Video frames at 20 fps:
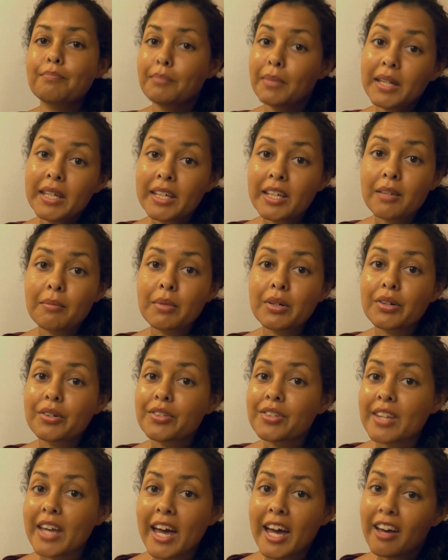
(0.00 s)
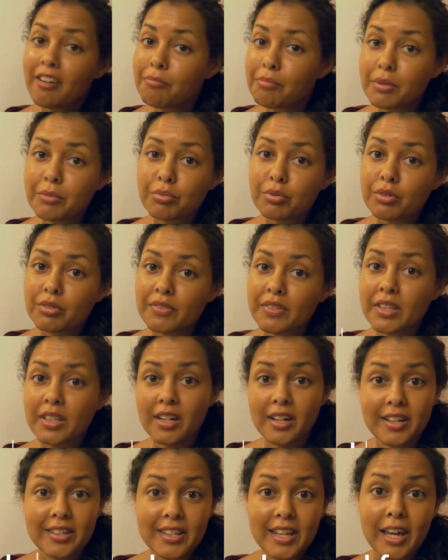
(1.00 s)
Many chemicals have been proven to
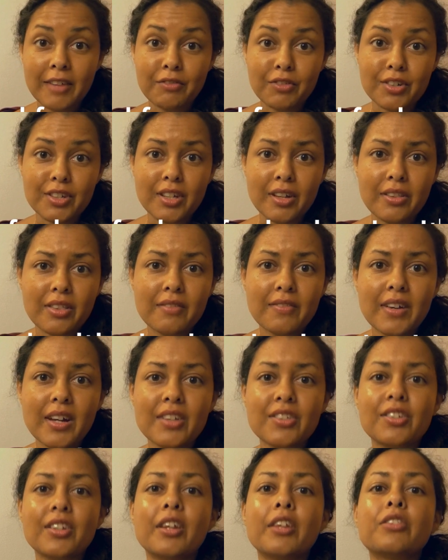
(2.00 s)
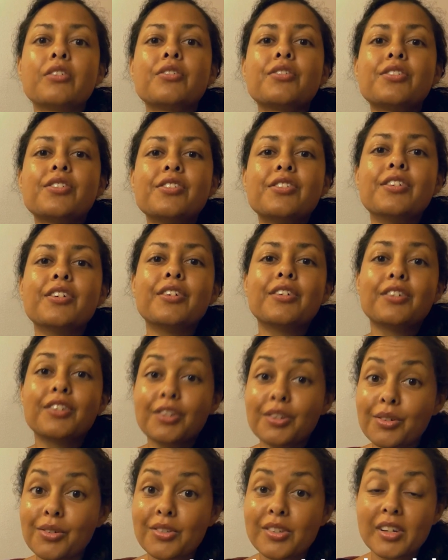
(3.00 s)
cause adverse health effects, and yet they're still
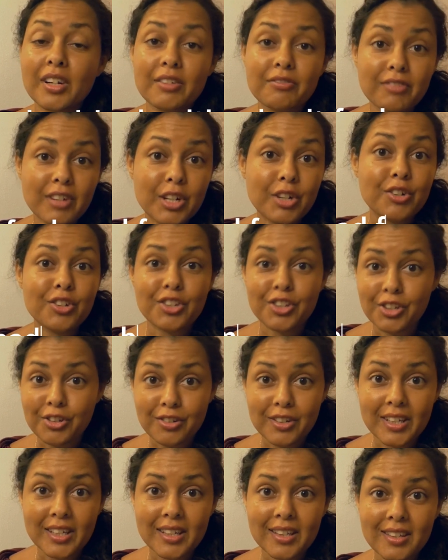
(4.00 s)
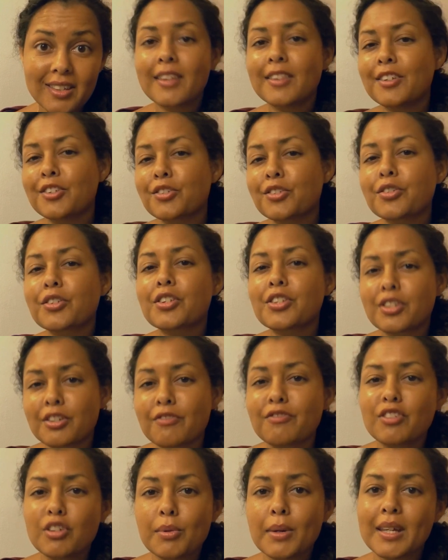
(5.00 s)
used in our fragrance ingredients. These are just a
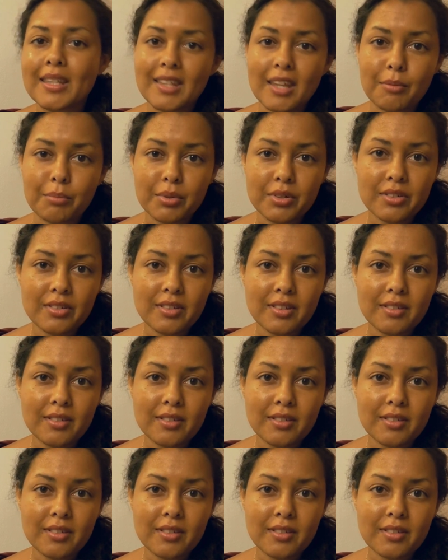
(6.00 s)
few examples.